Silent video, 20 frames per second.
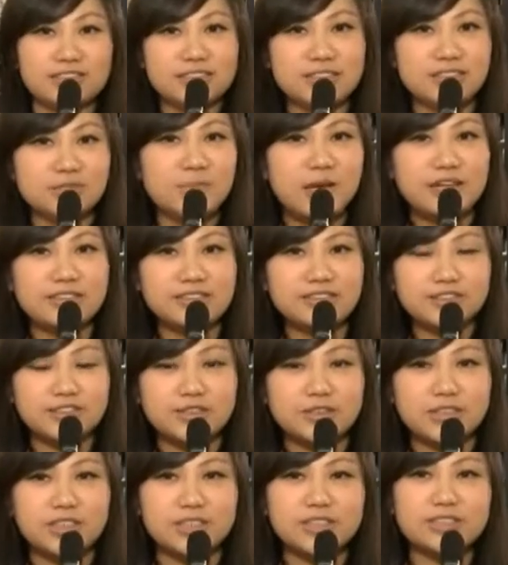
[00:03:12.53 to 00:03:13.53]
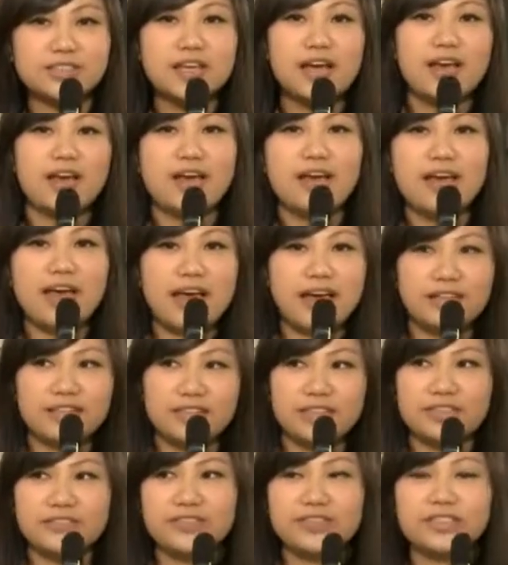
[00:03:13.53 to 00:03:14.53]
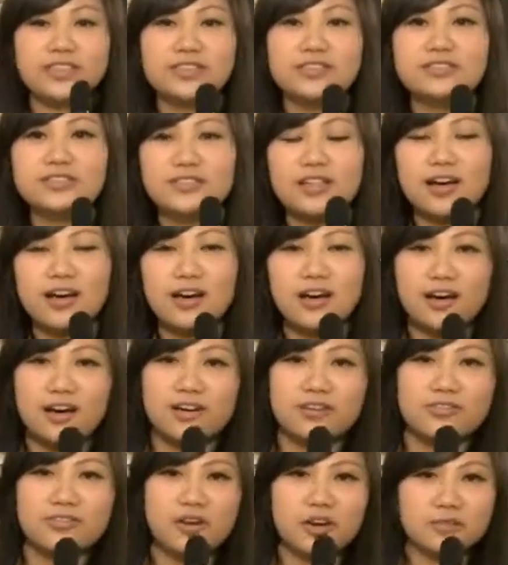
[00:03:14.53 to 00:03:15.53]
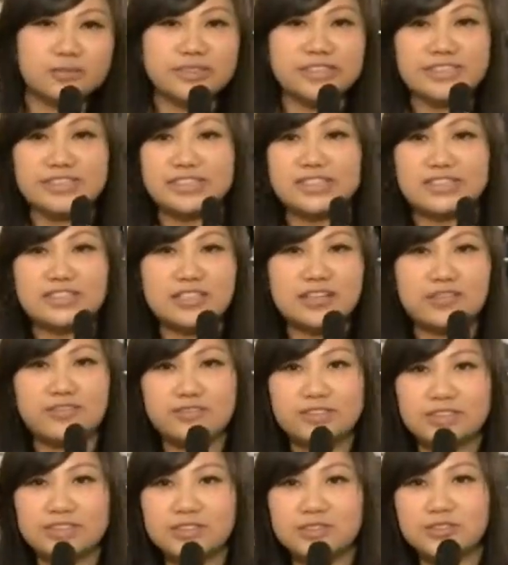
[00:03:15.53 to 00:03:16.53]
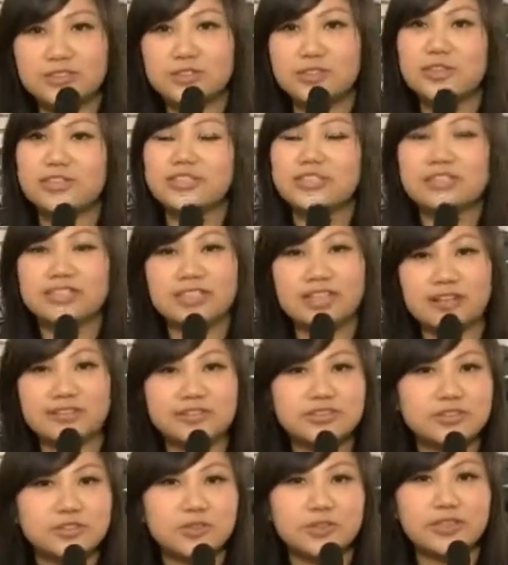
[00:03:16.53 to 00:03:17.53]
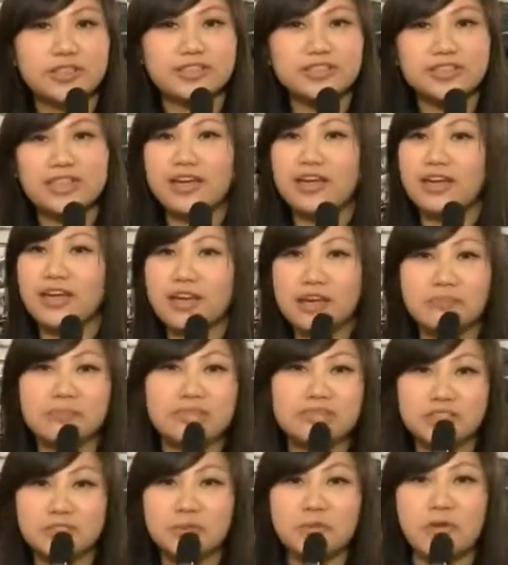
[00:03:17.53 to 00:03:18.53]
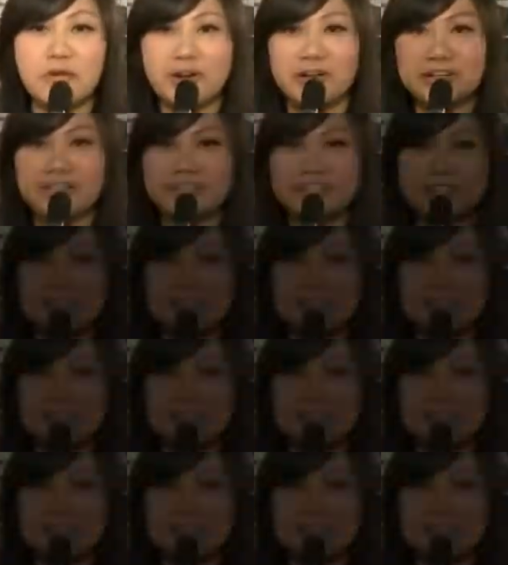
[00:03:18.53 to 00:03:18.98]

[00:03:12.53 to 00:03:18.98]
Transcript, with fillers: independent stores, and even uh, pharmacies, convenience stores, gift stores, and much more.